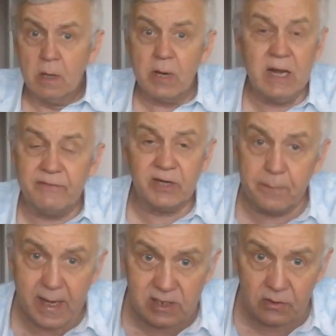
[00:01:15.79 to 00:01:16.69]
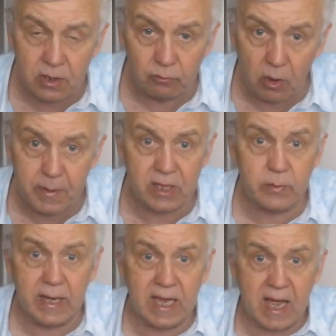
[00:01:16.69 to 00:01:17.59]
But I never had a bet on the old rugby at the
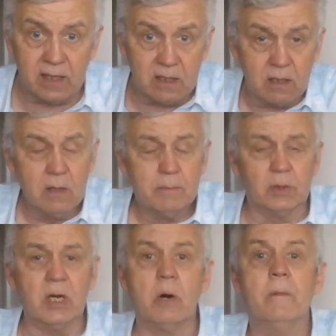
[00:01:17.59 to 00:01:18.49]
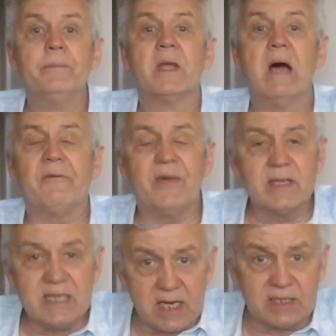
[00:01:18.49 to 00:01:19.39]
weekend. But no, a
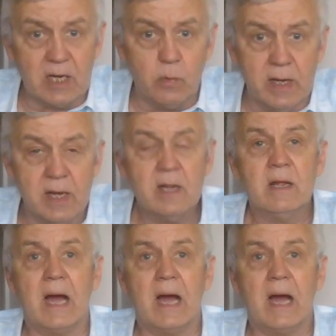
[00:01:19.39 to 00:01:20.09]
fantastic win.